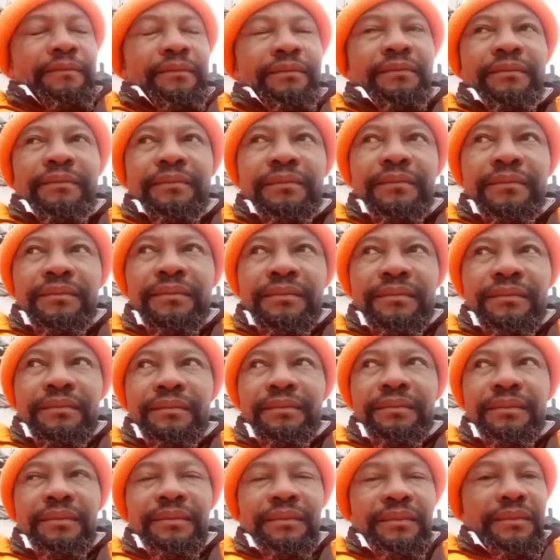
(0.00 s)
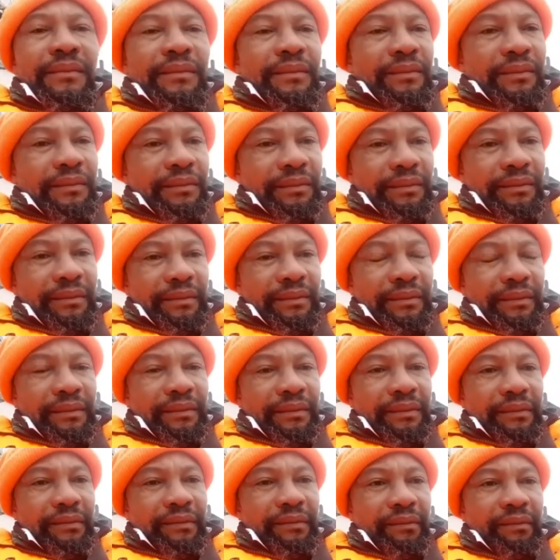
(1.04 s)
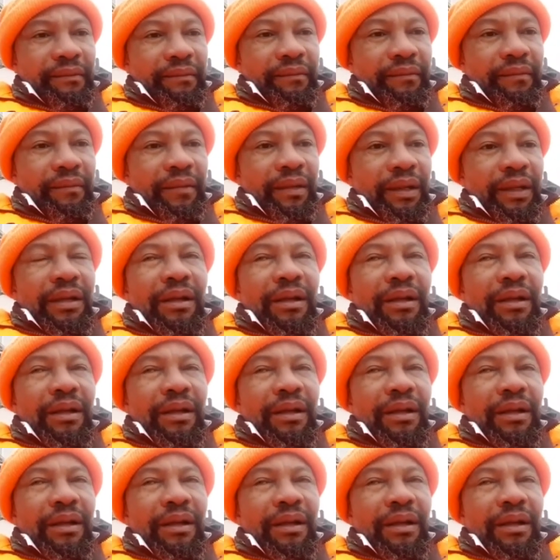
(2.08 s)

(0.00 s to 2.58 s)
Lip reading: (silence)